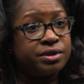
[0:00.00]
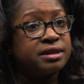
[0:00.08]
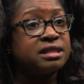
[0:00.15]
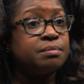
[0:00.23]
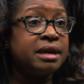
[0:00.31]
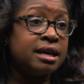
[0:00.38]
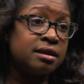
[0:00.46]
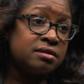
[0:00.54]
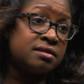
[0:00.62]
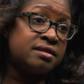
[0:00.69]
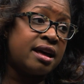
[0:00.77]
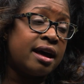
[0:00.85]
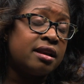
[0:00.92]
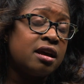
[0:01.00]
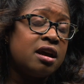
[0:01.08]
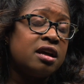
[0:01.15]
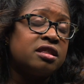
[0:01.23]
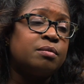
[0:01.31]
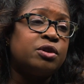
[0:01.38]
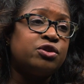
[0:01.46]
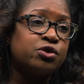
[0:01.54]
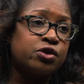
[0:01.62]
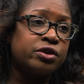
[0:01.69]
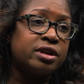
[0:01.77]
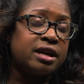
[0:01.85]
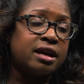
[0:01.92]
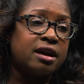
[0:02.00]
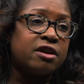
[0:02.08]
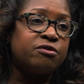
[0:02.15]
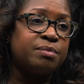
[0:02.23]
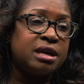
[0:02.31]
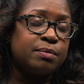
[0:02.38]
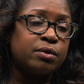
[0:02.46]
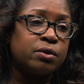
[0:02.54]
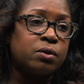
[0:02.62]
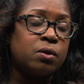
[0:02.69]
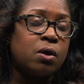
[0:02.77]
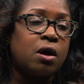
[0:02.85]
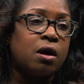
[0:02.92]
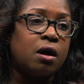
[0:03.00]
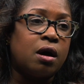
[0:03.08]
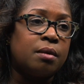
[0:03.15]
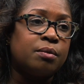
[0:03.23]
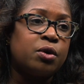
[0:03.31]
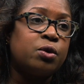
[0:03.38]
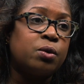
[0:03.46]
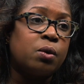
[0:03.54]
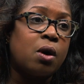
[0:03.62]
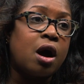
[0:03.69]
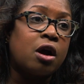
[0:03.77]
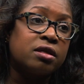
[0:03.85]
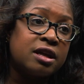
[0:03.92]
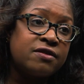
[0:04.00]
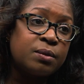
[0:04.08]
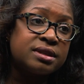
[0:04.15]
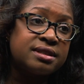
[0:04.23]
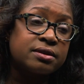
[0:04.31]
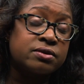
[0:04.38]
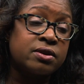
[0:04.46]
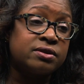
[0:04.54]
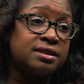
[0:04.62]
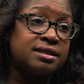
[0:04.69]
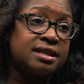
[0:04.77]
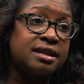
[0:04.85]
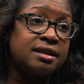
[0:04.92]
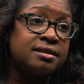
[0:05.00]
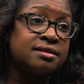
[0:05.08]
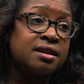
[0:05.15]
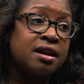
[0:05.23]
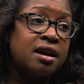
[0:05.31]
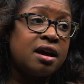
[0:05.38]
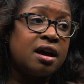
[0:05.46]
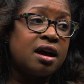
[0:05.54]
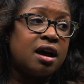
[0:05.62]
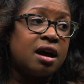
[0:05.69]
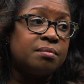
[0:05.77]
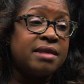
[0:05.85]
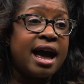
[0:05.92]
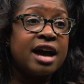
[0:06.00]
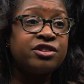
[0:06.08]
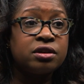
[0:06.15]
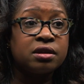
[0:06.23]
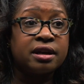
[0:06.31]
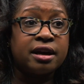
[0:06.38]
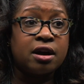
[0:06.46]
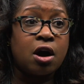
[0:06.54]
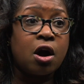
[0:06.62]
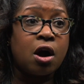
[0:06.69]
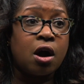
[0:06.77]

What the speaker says: What this means is that the majority of people who are living with sickle cell disease nationally,